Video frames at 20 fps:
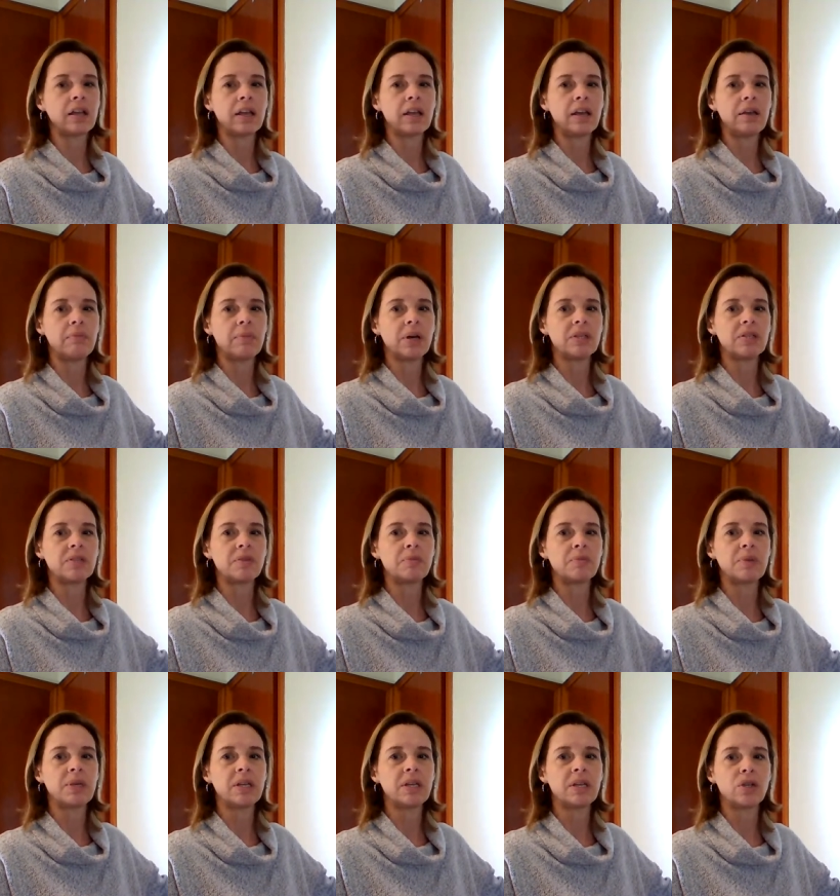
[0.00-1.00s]
It must
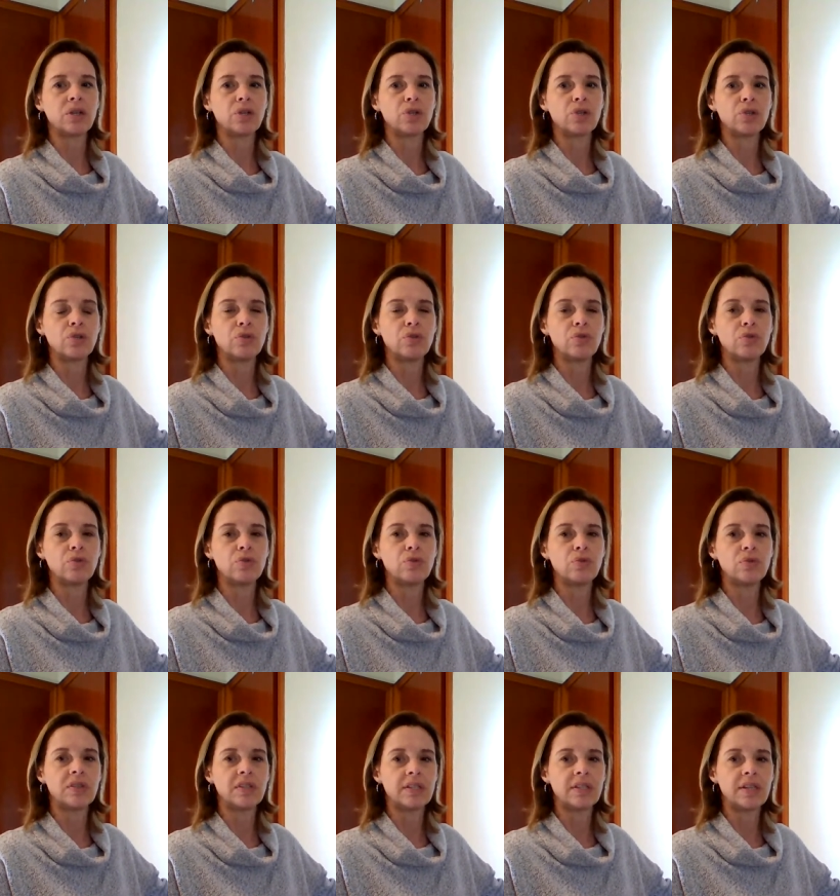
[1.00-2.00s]
be
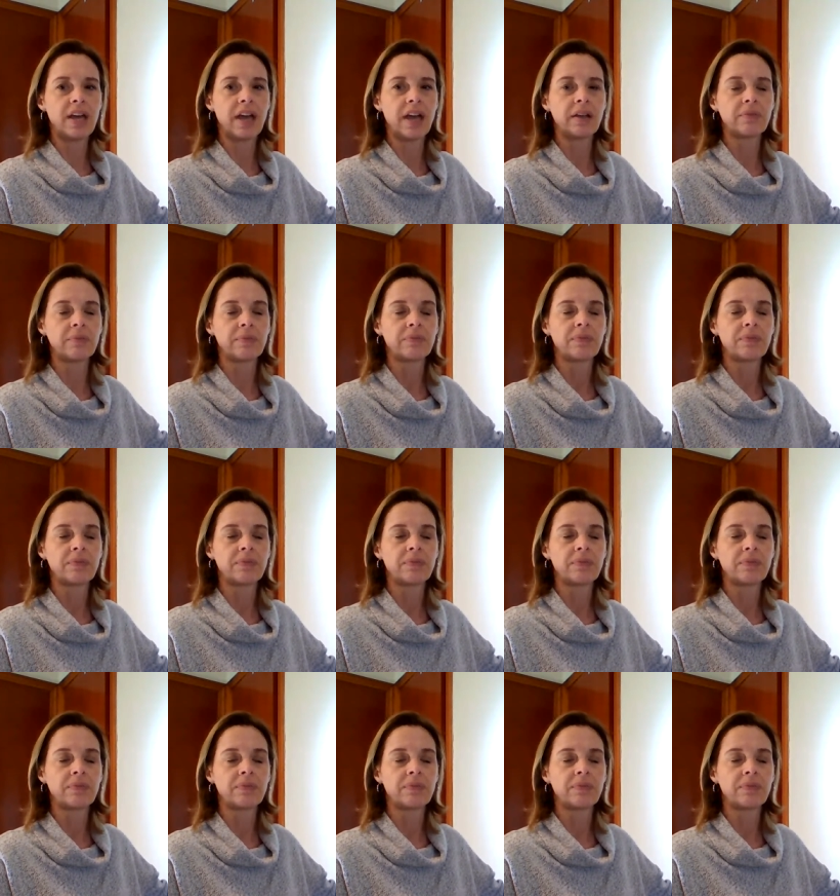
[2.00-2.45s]
Tuesday.